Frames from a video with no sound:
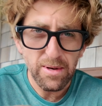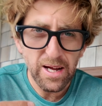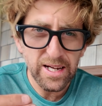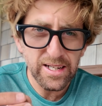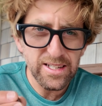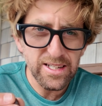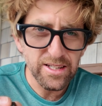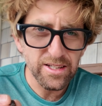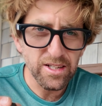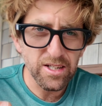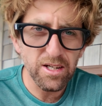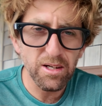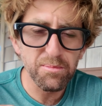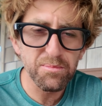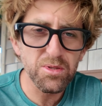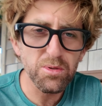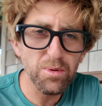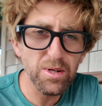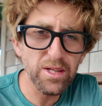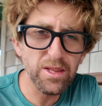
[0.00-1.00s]
magnet that
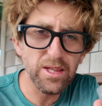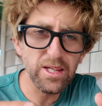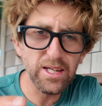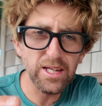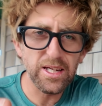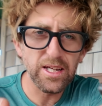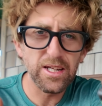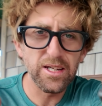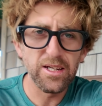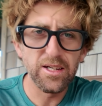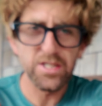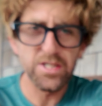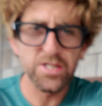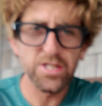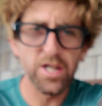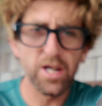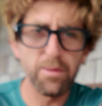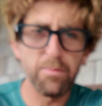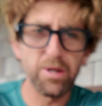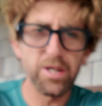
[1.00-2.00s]
comes with the
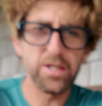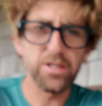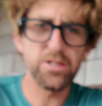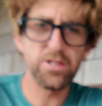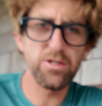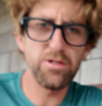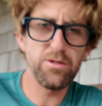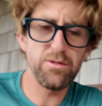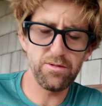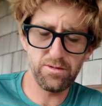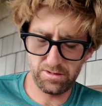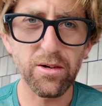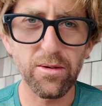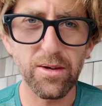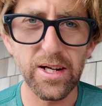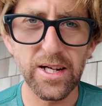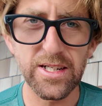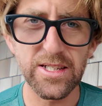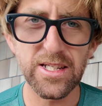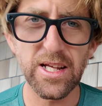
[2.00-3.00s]
DJI Mic 2,
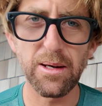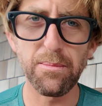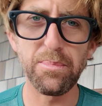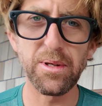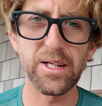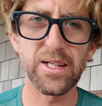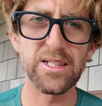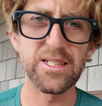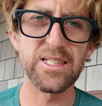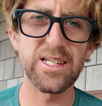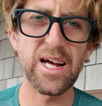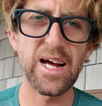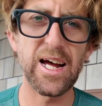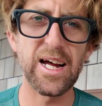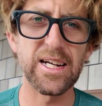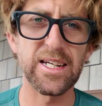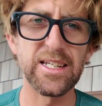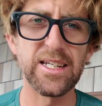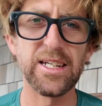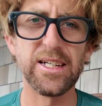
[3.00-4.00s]
creates that big
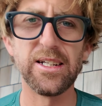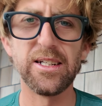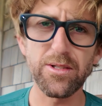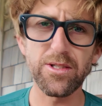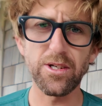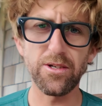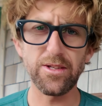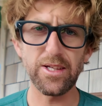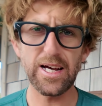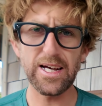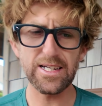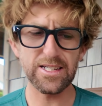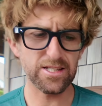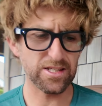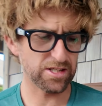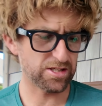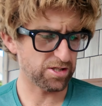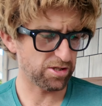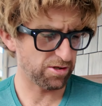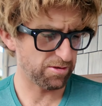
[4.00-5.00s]
sag here. So that's
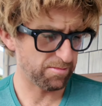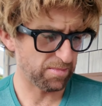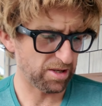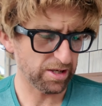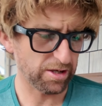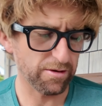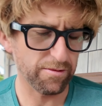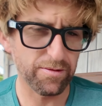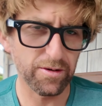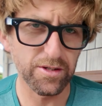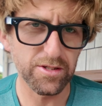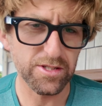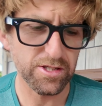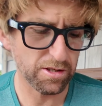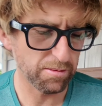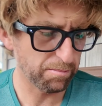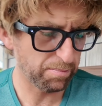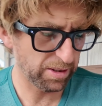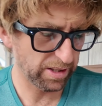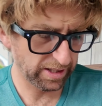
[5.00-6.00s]
the two microphones
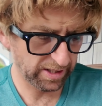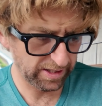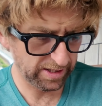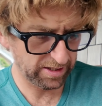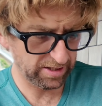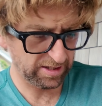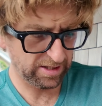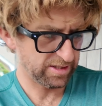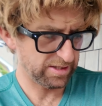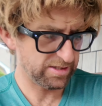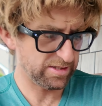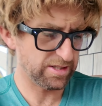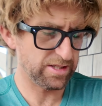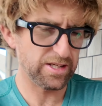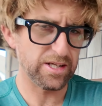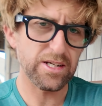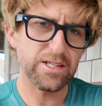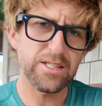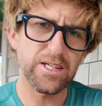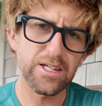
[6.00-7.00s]
compared. These are the
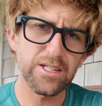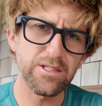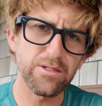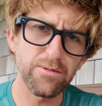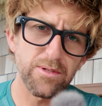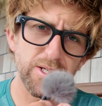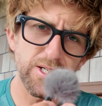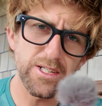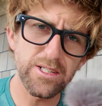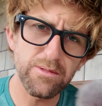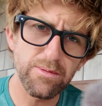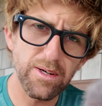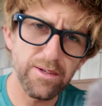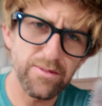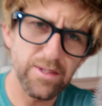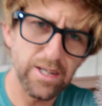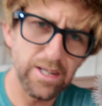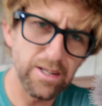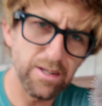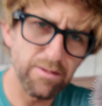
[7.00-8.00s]
accessories. We have
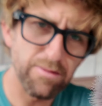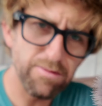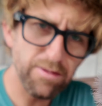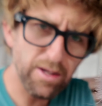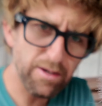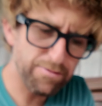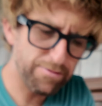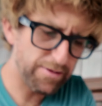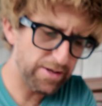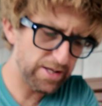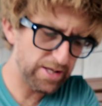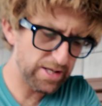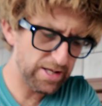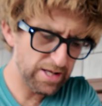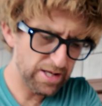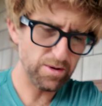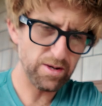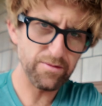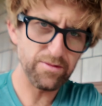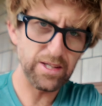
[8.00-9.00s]
the little fluffy,
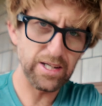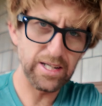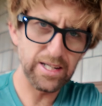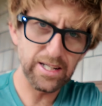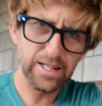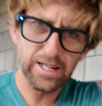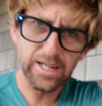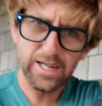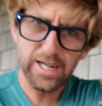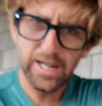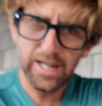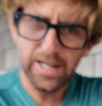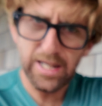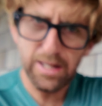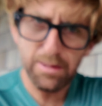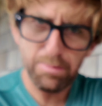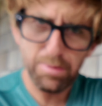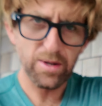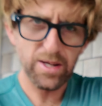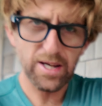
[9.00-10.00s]
we have the little
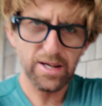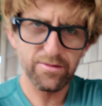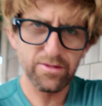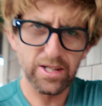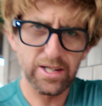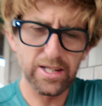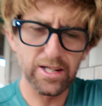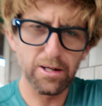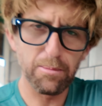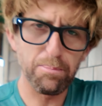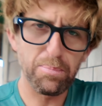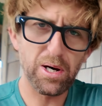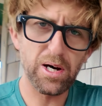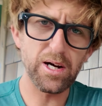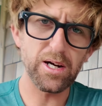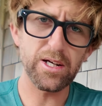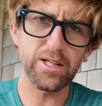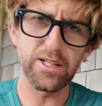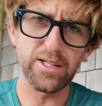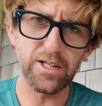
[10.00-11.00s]
clip, we have the little
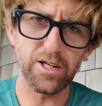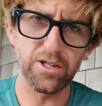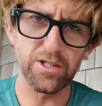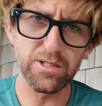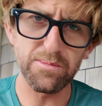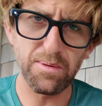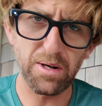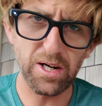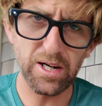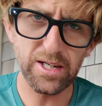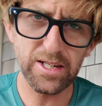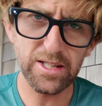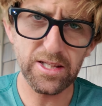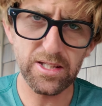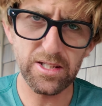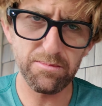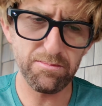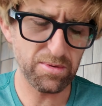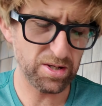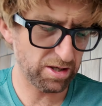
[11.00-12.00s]
puck that goes behind
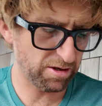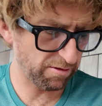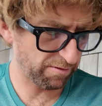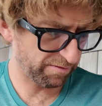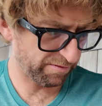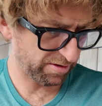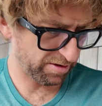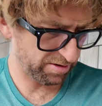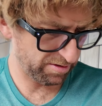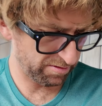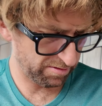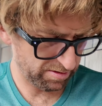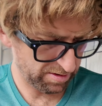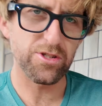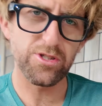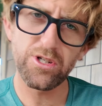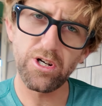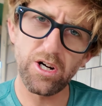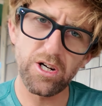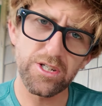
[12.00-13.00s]
the microphone, our
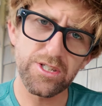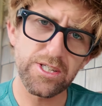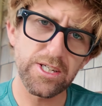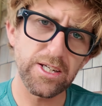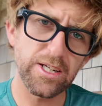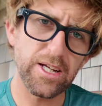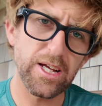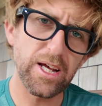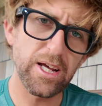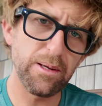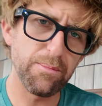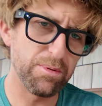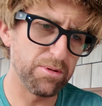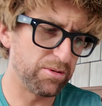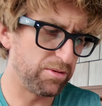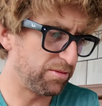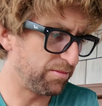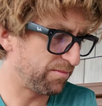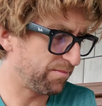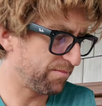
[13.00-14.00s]
charging cable,